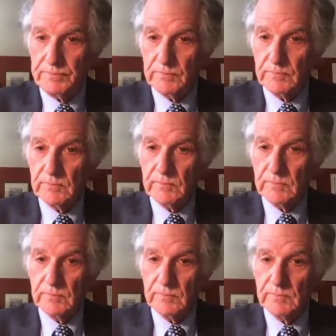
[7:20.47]

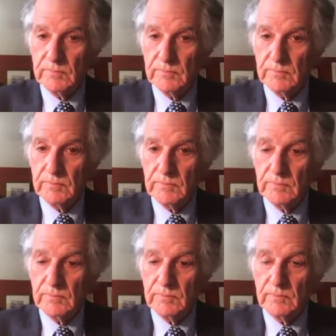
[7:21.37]

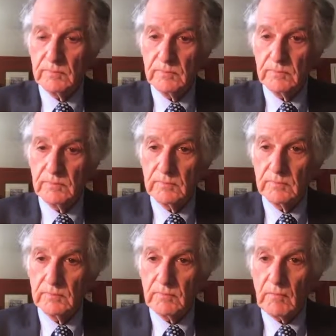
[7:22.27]

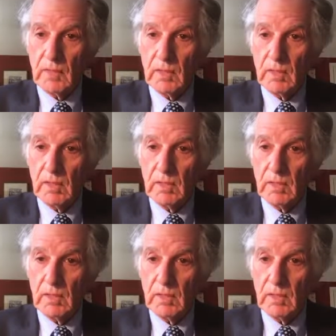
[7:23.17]
Nothing is said.